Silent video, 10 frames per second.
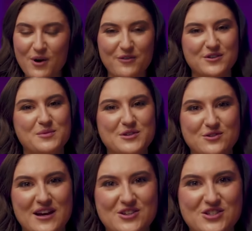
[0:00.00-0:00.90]
profitable
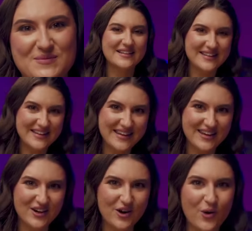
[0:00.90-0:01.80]
strategy. Click
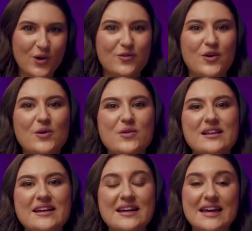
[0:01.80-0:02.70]
here or follow
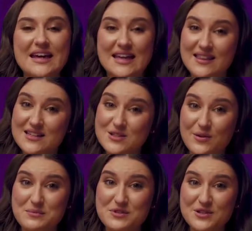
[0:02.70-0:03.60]
the link in the
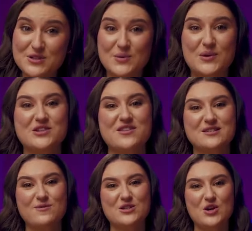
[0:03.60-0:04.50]
description to watch
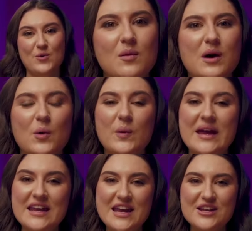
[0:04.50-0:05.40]
this video. But
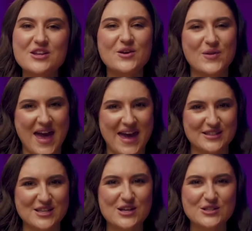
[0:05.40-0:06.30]
we need new
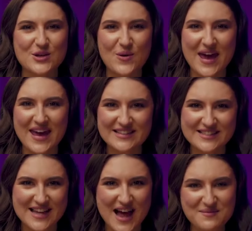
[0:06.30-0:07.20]
hates, so
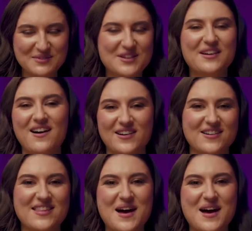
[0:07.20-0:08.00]
it's time to conquer